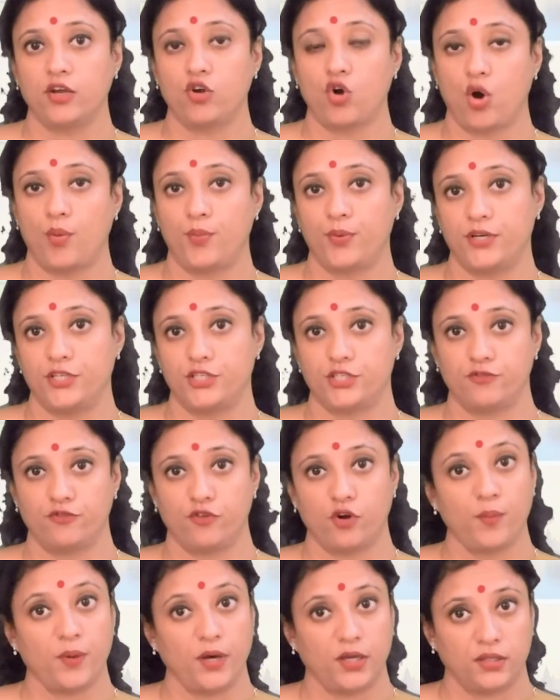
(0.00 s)
cooperation
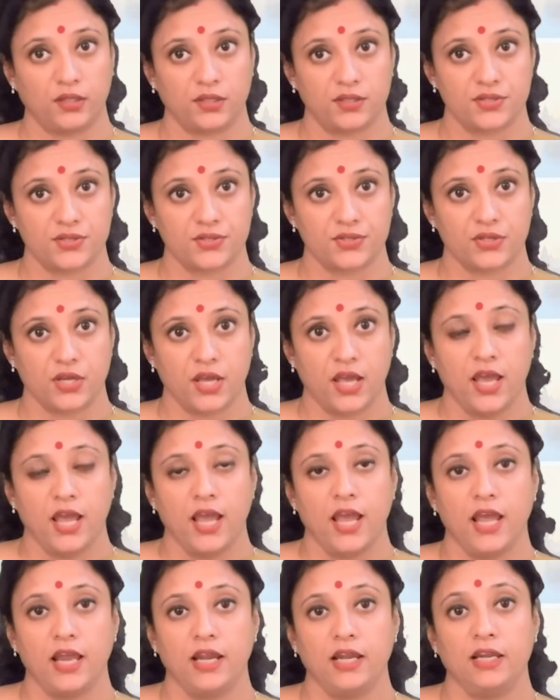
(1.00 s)
from others.
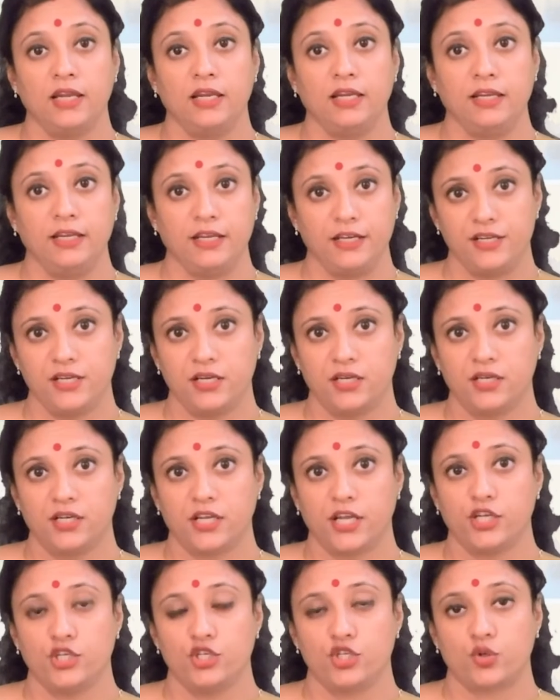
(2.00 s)
A leader
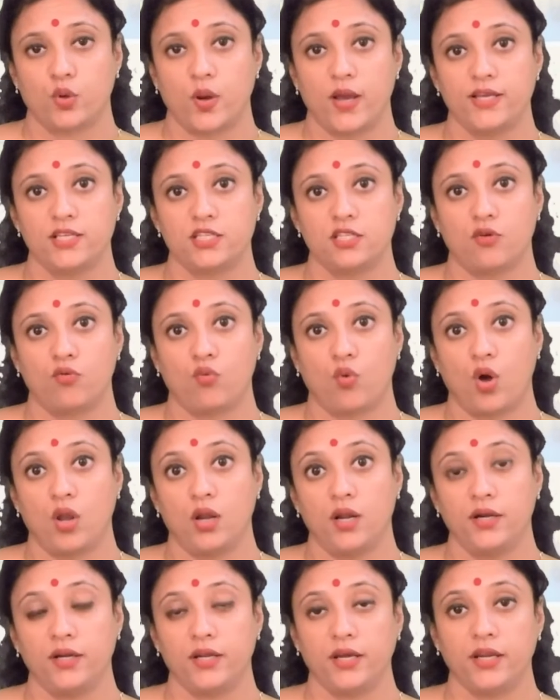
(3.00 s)
enjoys the
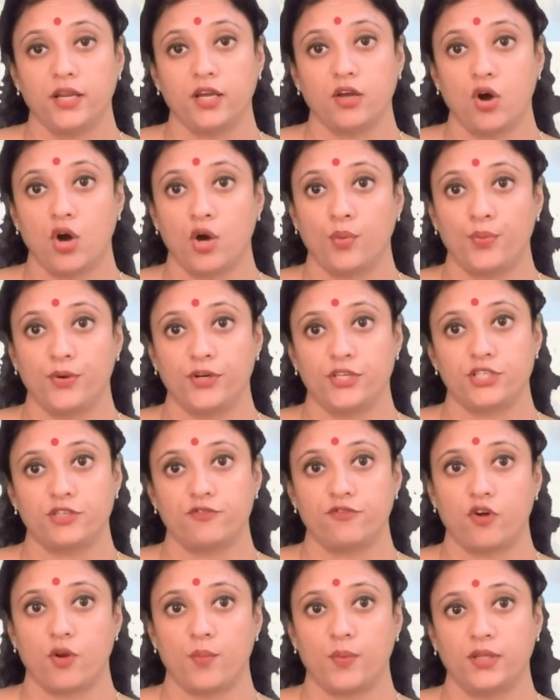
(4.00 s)
voluntary
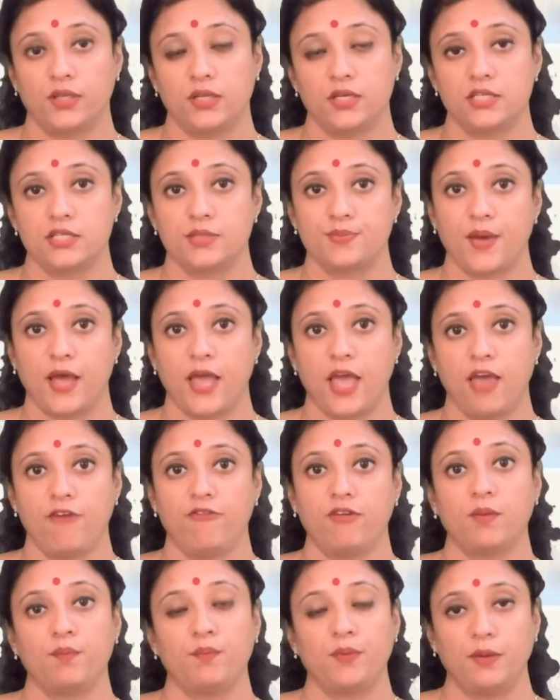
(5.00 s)
cooperation from others by
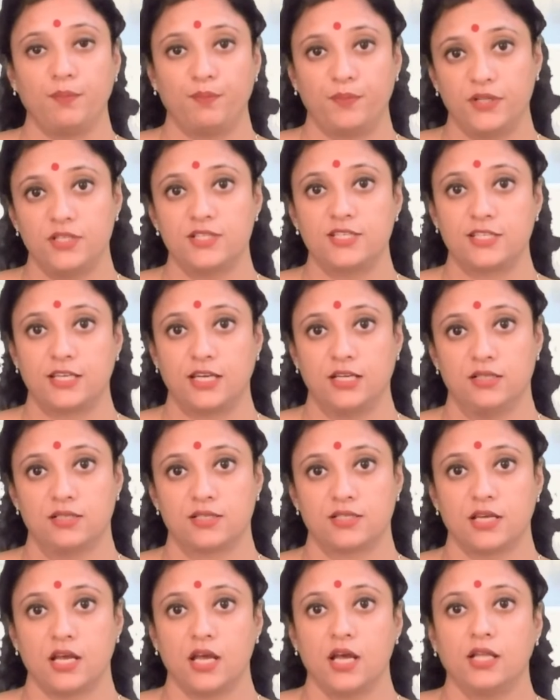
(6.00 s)
having people
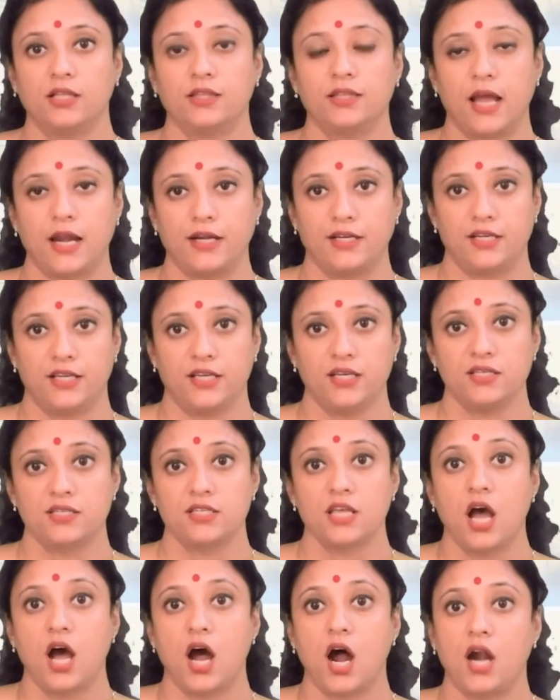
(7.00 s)
skills, that
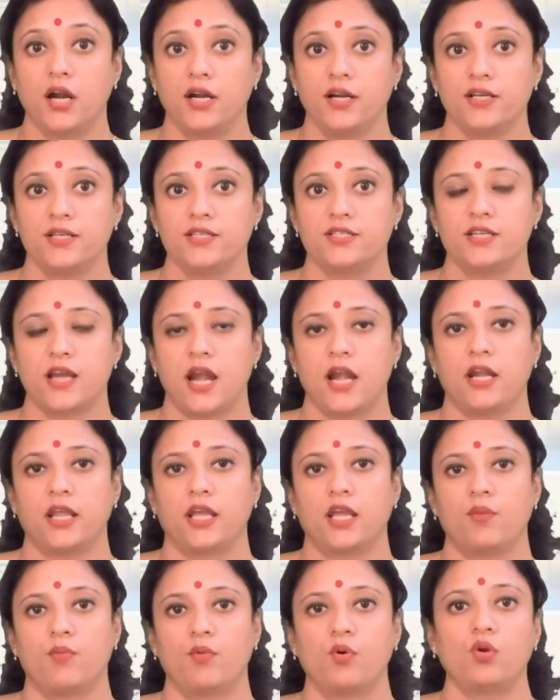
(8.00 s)
is,
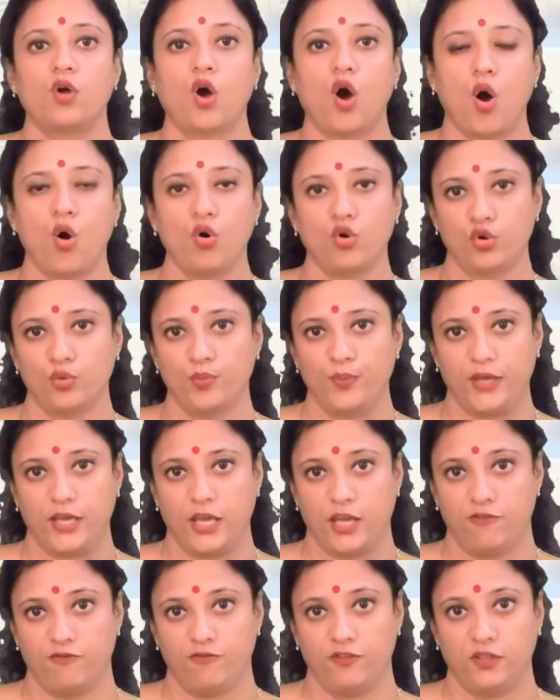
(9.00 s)
understanding about how to
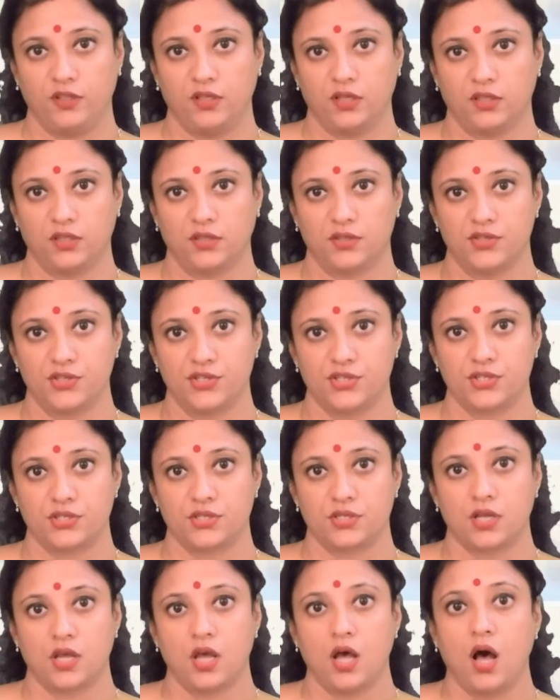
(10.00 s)
behave with
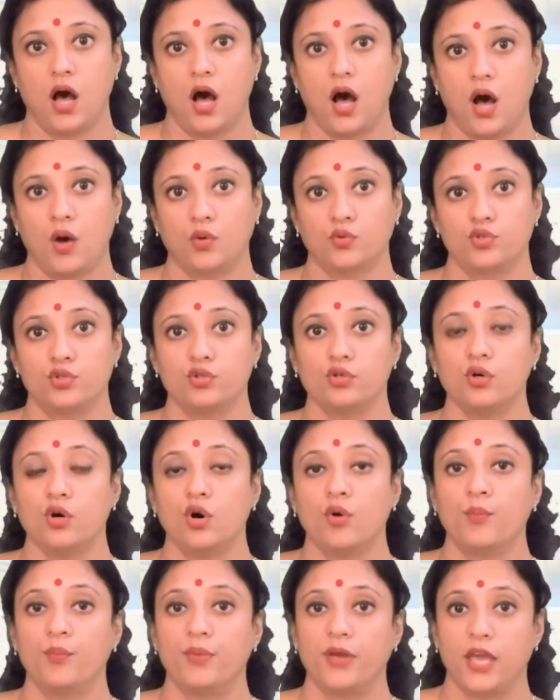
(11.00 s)
others, how
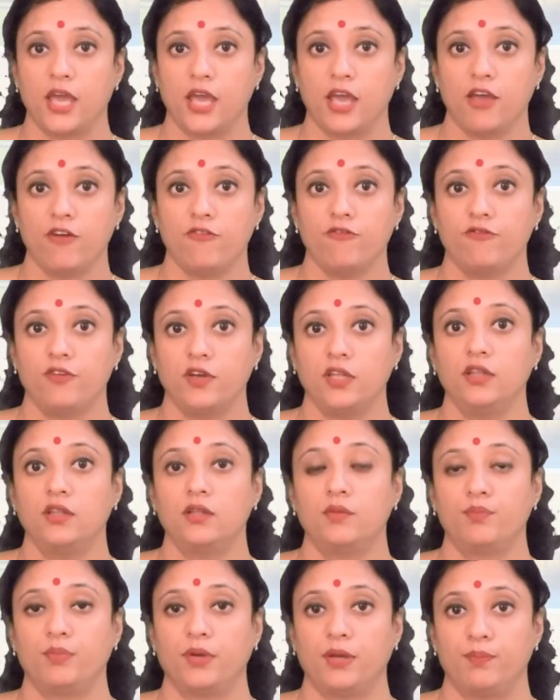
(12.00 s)
to behave
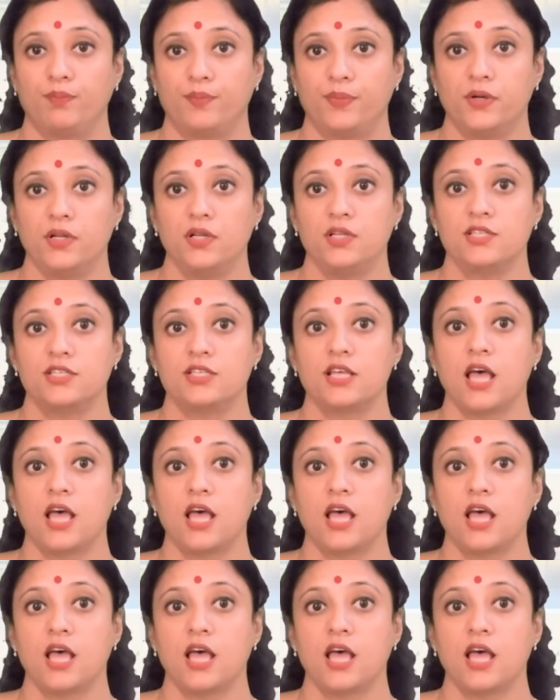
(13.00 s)
with peoples,